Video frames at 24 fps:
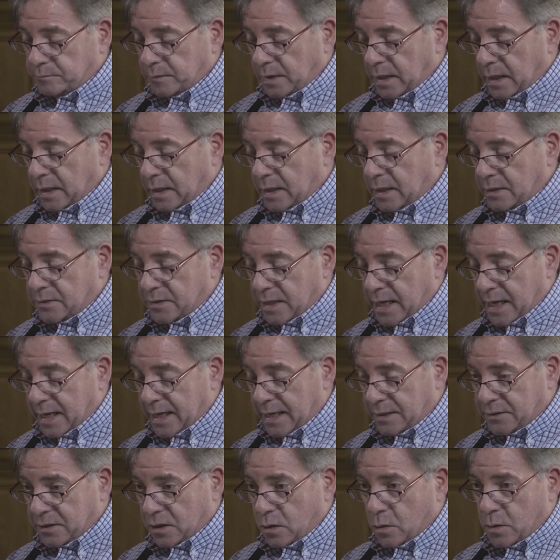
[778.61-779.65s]
Because I
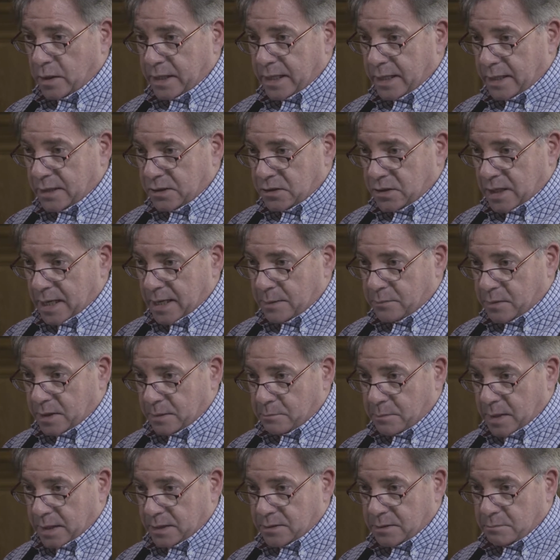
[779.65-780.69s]
had to go get a job to
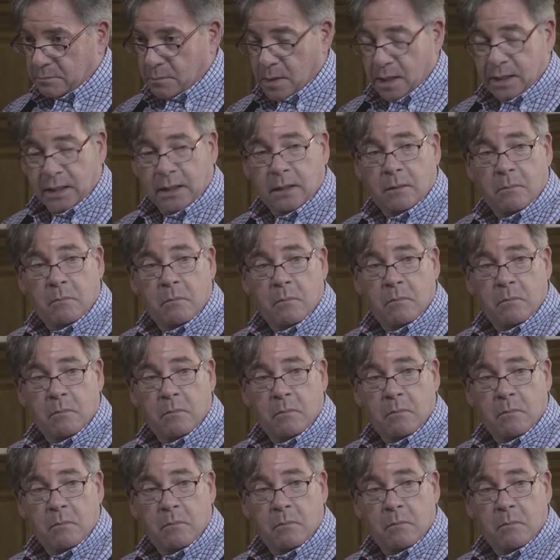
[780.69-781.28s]
make some money.